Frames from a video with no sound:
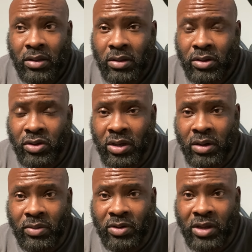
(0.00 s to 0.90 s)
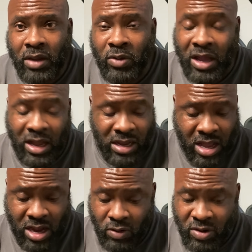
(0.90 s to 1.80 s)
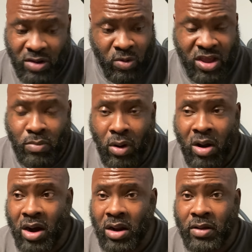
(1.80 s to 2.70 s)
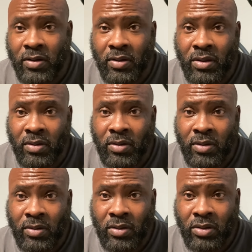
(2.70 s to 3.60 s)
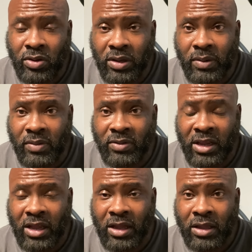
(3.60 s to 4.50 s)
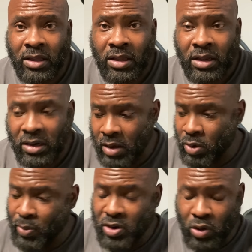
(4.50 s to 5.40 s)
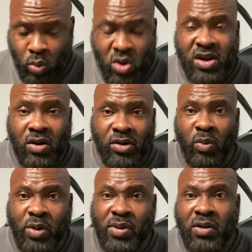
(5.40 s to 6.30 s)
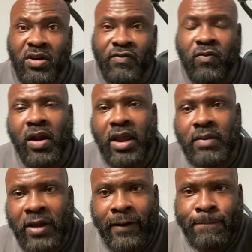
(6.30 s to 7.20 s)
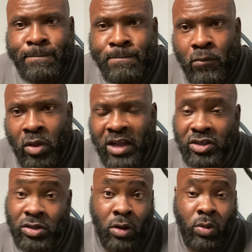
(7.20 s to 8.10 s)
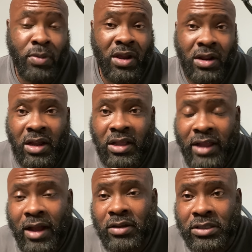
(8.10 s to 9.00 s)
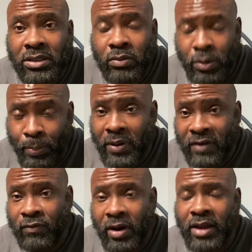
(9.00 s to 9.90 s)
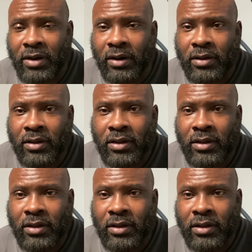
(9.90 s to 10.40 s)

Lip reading: You see what I'm saying? We got concrete rebar. You see what I'm saying? Now we putting the wood on there. We building the frame now. Next thing you know, we be at 100,000. We putting the frame there.